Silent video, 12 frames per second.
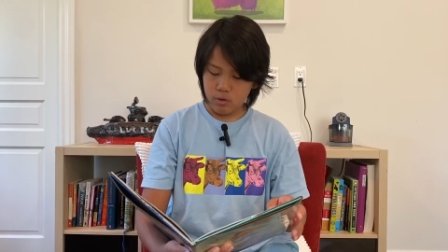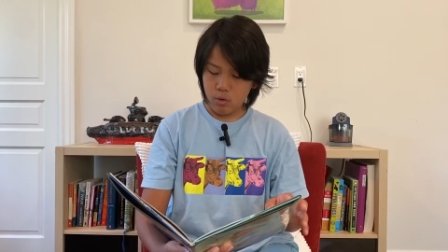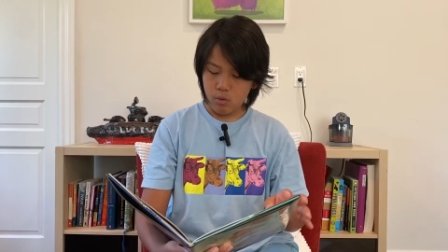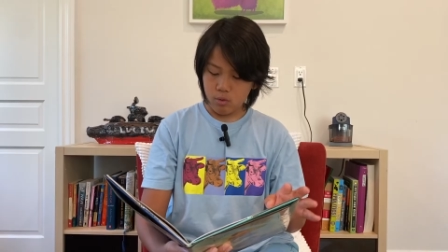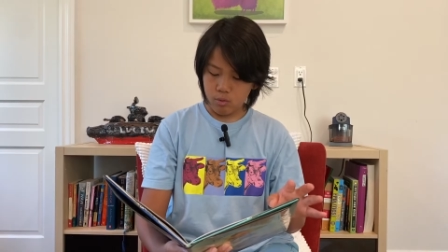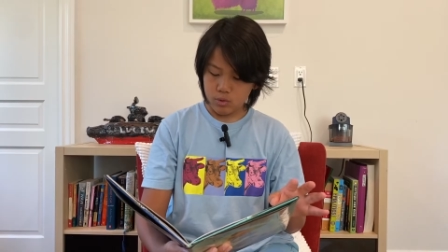
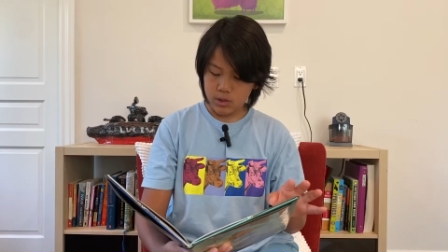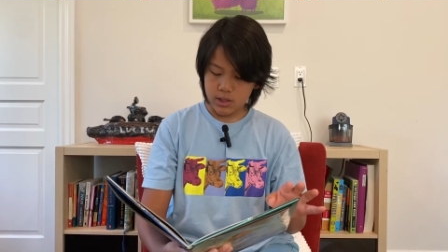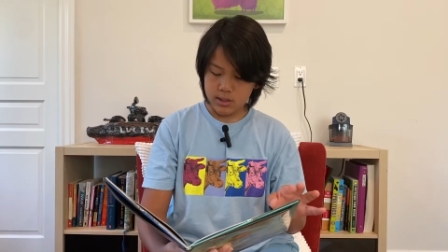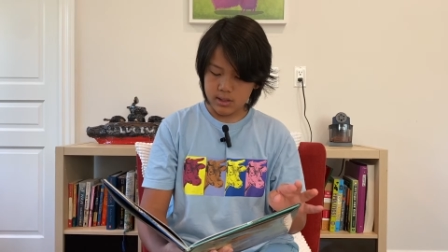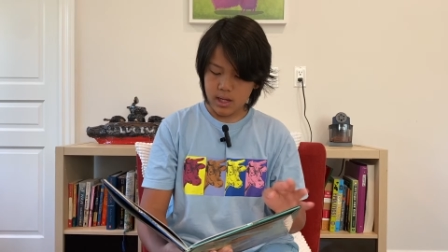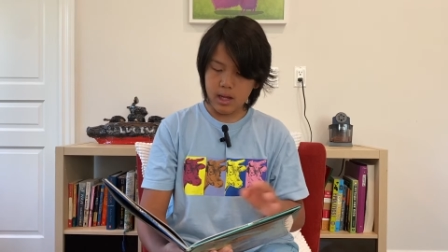knows
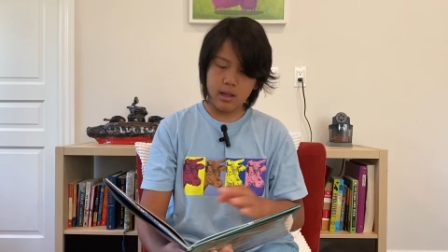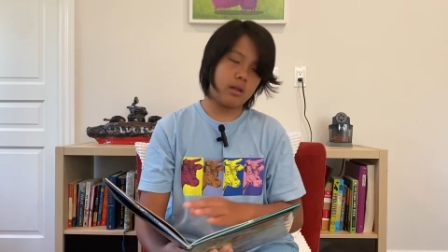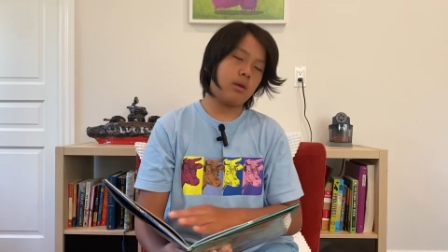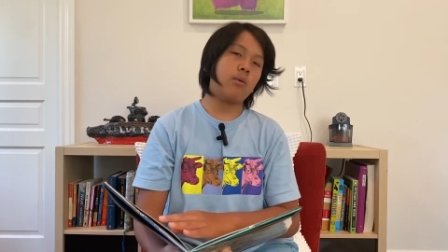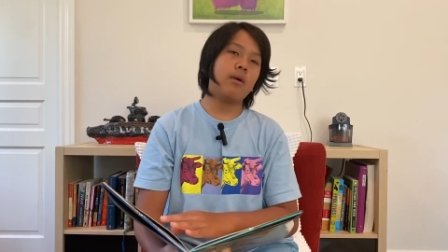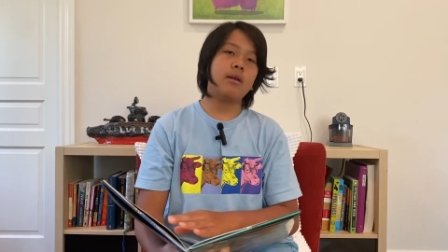
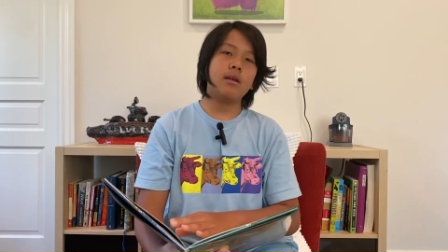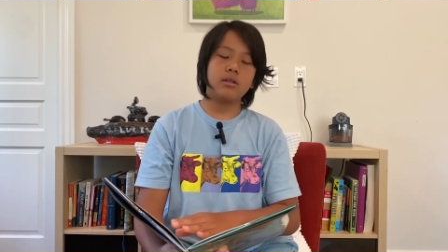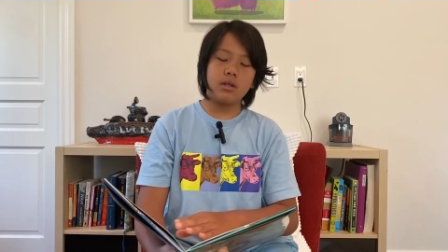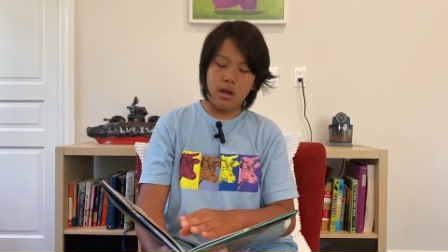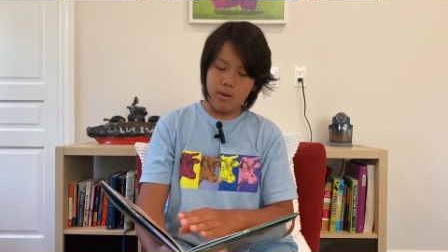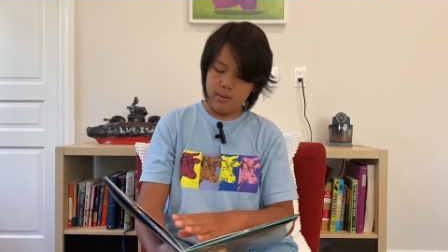exactly where
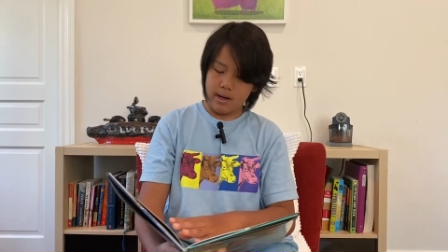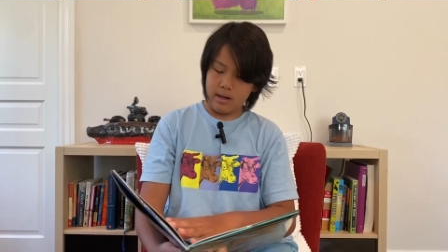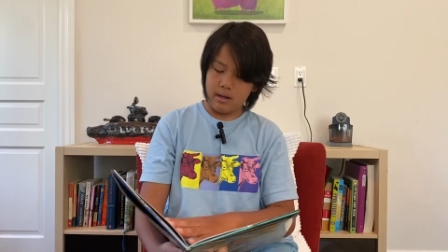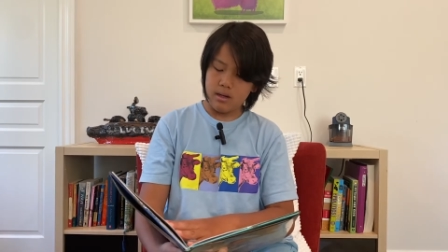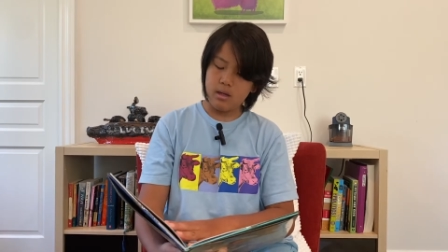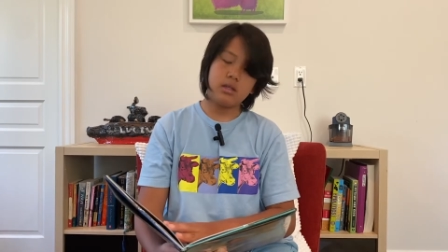he's
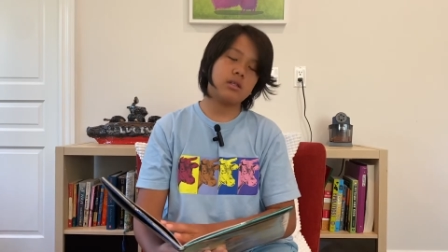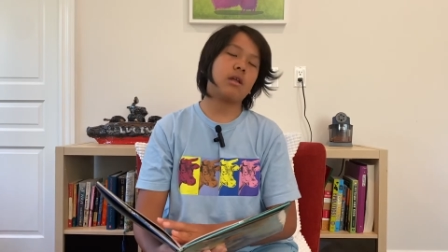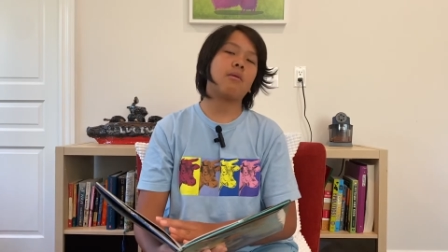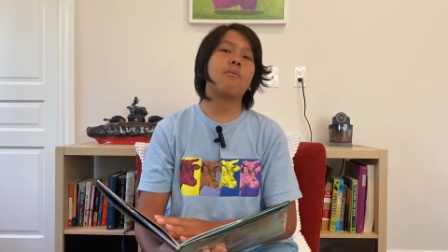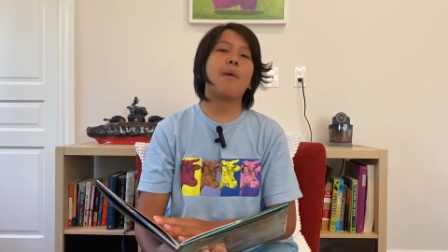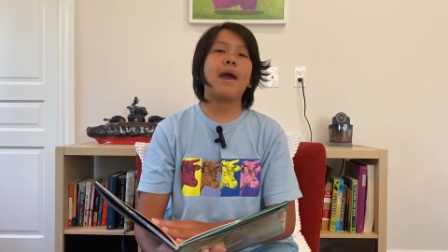going,"
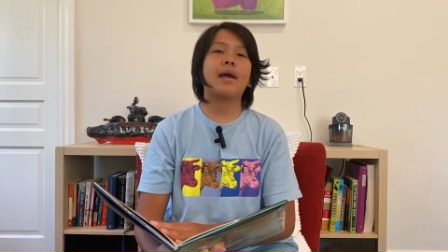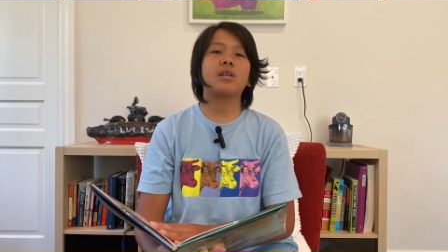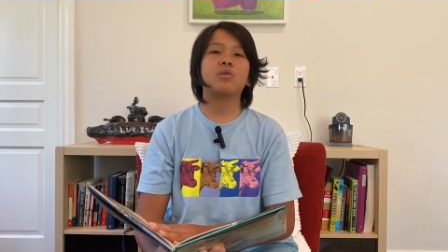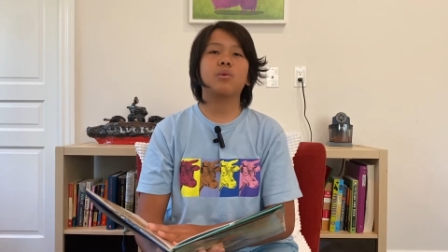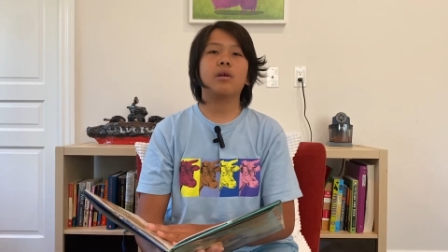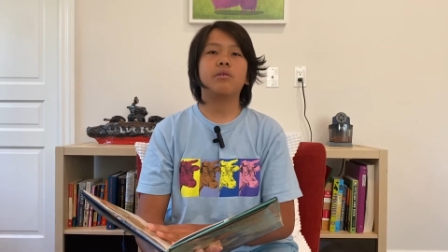said
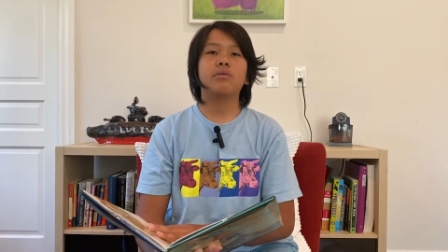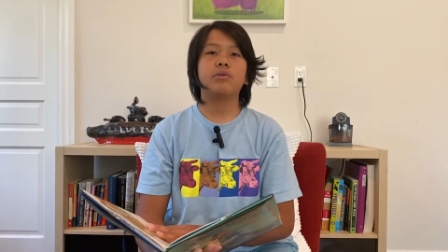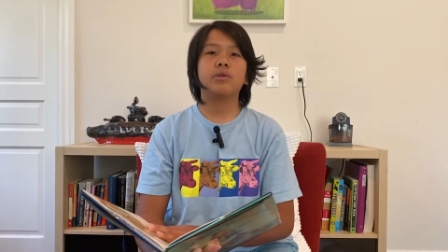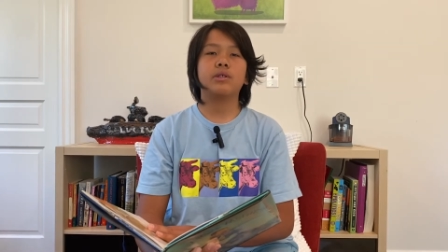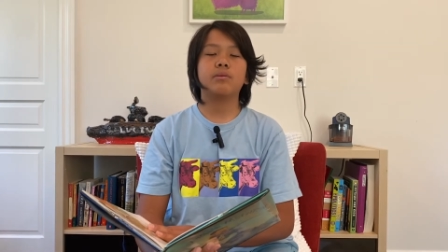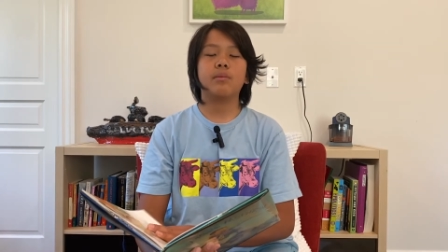Maxwell
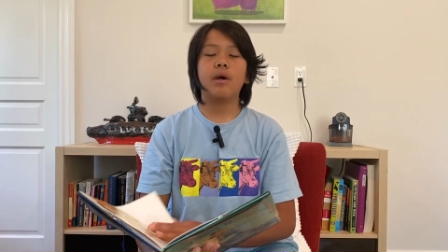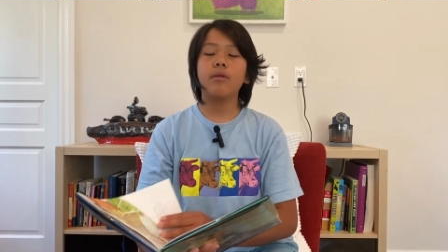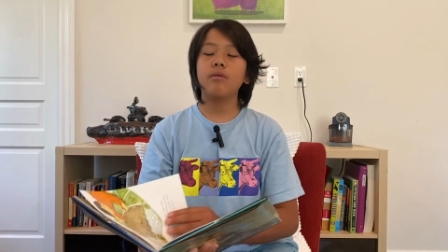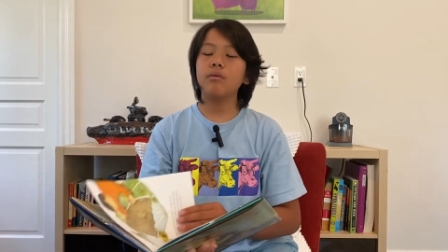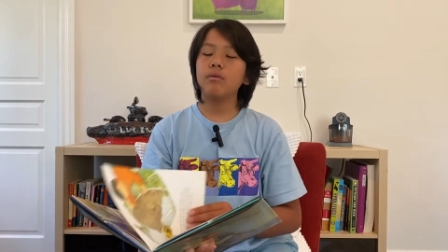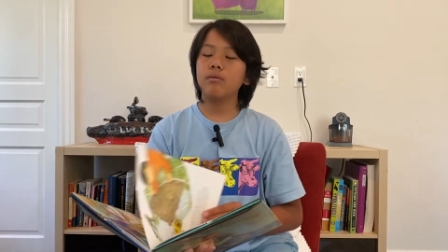to his mother.